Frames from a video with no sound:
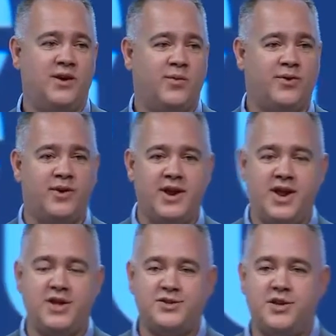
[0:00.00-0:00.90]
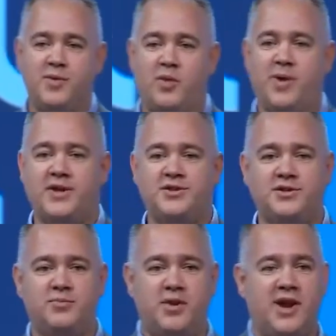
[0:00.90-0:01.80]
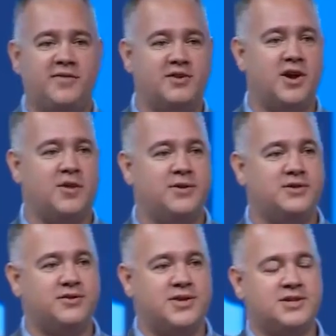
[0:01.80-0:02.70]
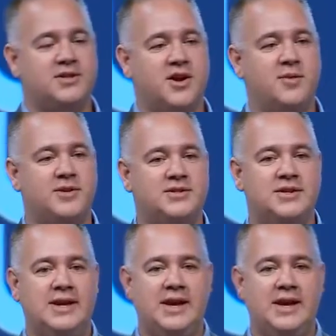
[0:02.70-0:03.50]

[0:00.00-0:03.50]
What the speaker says: whether in HTML pages, PDF documents, or text documents.